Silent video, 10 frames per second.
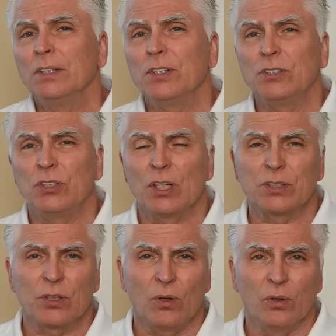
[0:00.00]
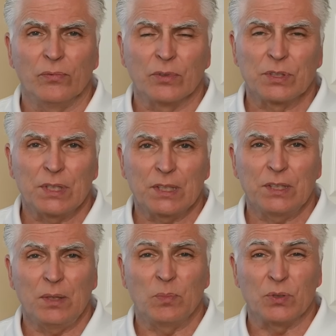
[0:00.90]
to just over
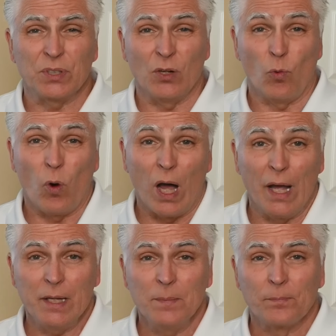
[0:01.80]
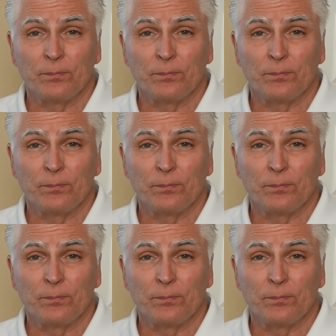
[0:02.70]
60%. Why?